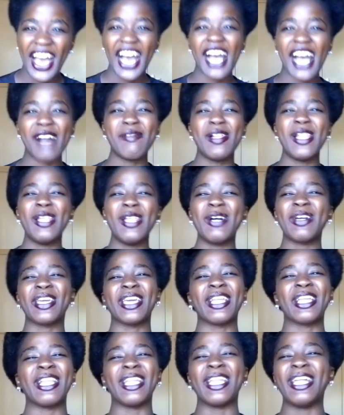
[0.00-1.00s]
I've been
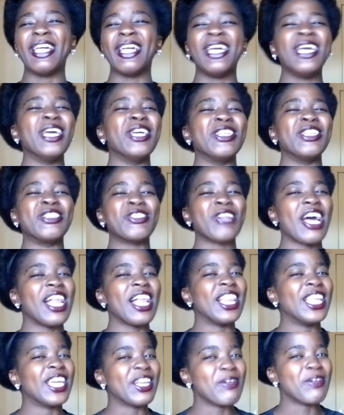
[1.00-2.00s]
looking to
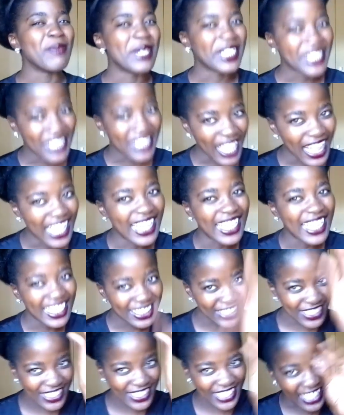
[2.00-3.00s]
a little bit
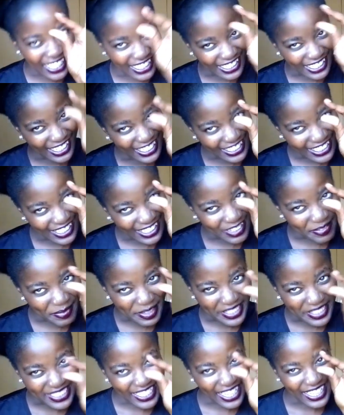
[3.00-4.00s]

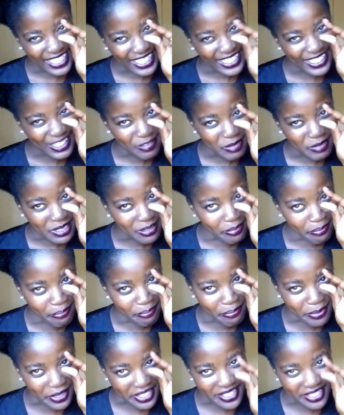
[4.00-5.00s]

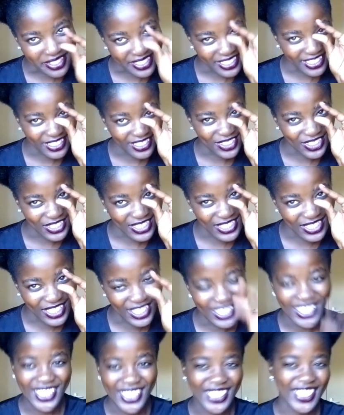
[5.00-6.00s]
busted, just
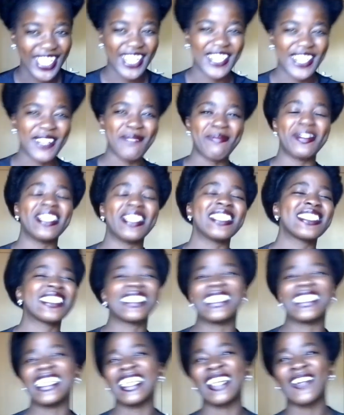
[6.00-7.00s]
this tiny bit.
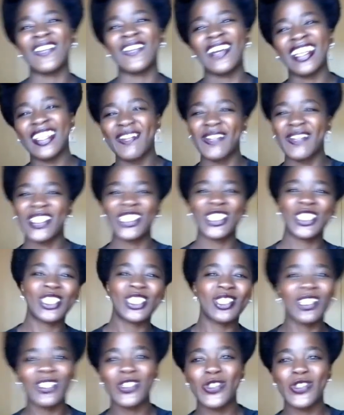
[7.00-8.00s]
Ningekuwa
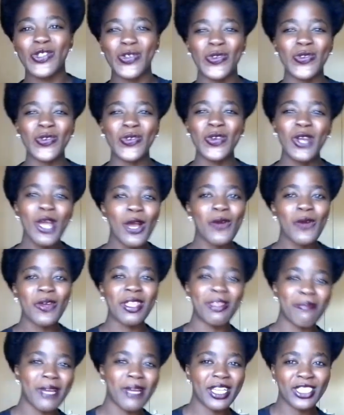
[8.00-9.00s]
nimechill too
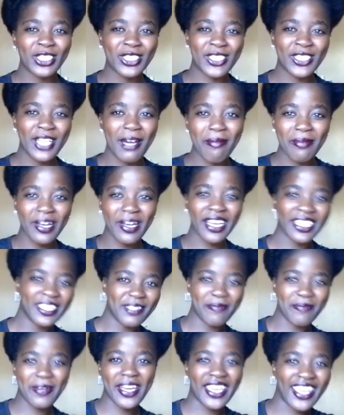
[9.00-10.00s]
with my shtamba
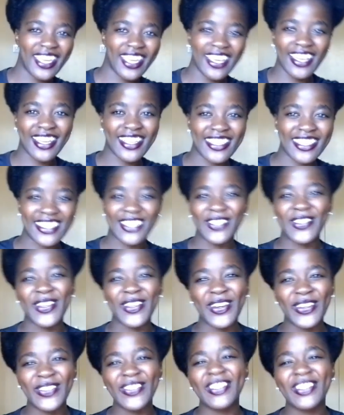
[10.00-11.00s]
in my head, you
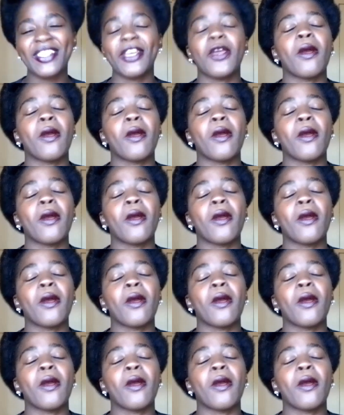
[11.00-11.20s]
know.